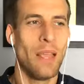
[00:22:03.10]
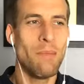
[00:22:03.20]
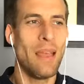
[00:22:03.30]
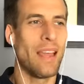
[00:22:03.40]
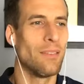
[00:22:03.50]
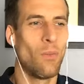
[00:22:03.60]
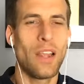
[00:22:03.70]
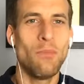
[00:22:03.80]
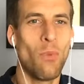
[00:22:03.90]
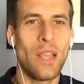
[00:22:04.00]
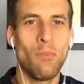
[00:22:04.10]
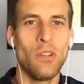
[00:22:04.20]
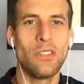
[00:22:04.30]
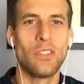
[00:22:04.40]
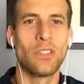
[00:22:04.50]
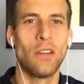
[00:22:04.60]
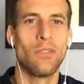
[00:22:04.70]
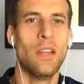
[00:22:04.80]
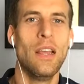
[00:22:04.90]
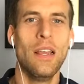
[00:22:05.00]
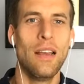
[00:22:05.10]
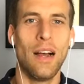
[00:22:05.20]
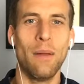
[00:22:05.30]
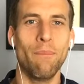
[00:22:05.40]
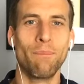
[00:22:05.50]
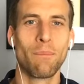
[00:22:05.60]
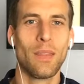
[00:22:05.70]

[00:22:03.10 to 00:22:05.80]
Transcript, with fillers: Hey, Matt, why are you, why are you poisoning yourself? Um,